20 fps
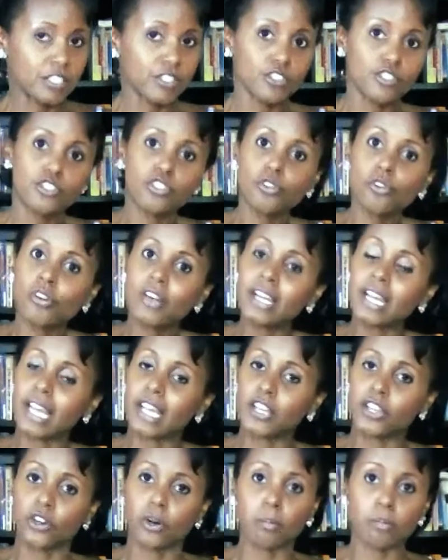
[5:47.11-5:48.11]
And you do it
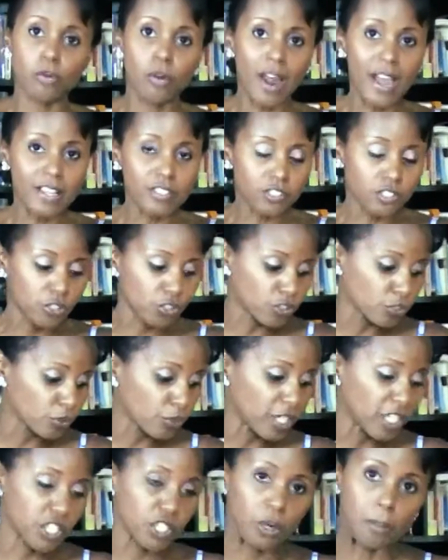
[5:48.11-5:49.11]
in your breast, you
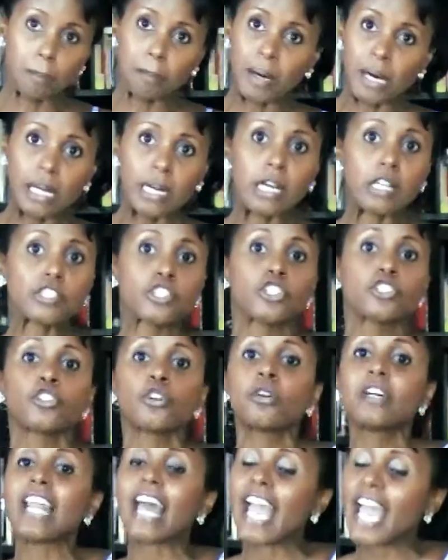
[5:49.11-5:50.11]
do it in your buttocks, you
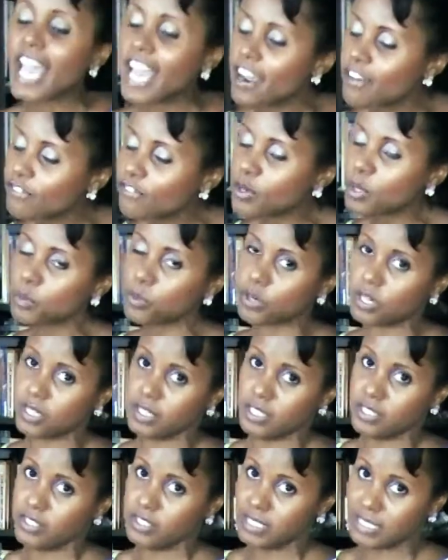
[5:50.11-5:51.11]
do it everywhere
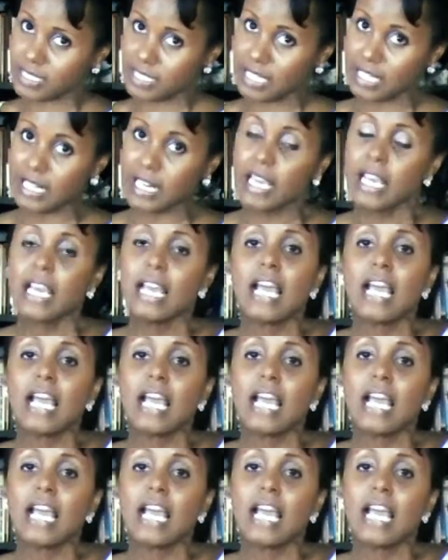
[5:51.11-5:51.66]
there's skin.